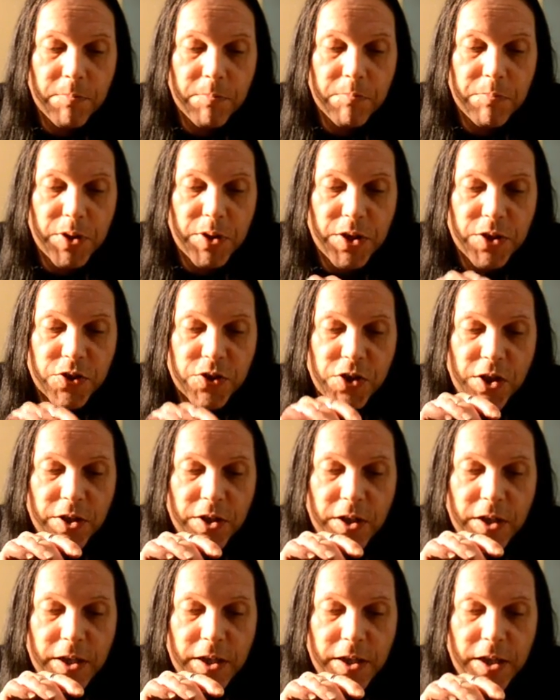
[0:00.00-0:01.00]
But it's
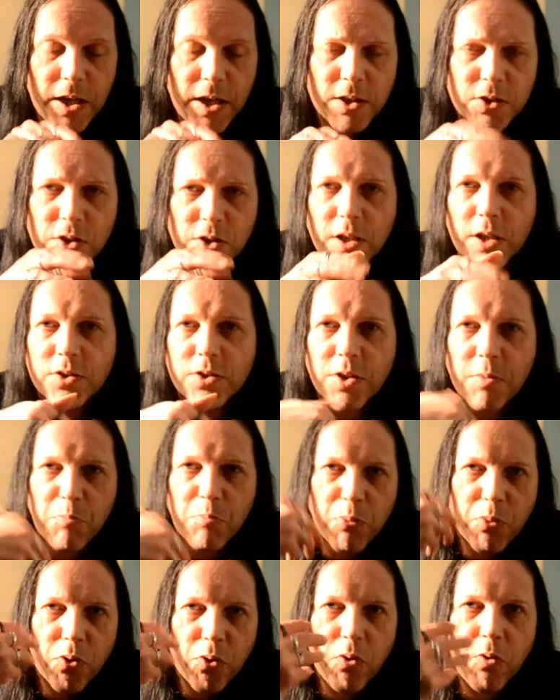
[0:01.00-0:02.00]
certainly, as I said,
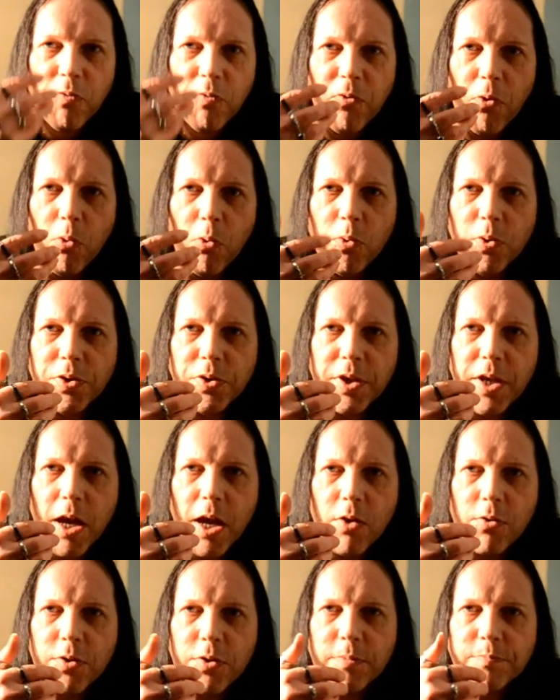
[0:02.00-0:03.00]
brought forward the
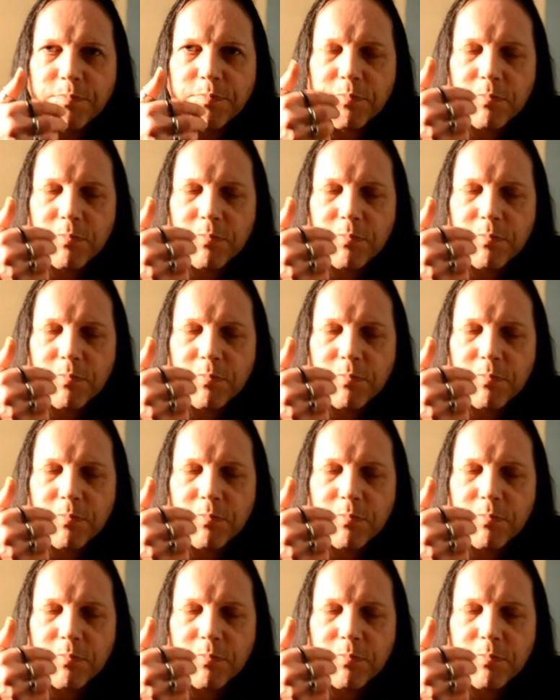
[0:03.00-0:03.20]
oak,